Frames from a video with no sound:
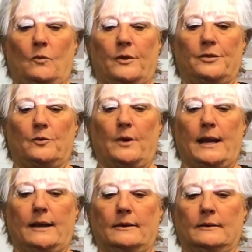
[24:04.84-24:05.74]
with the
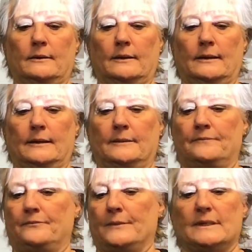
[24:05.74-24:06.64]
ring.
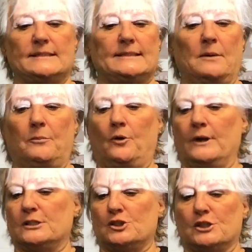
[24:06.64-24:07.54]
Simple.
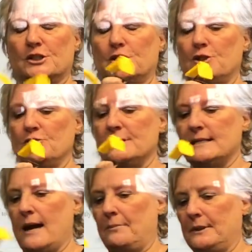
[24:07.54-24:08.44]
It's just a
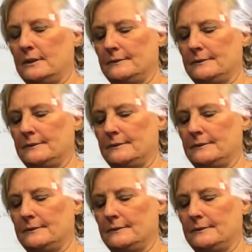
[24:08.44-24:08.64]
two-step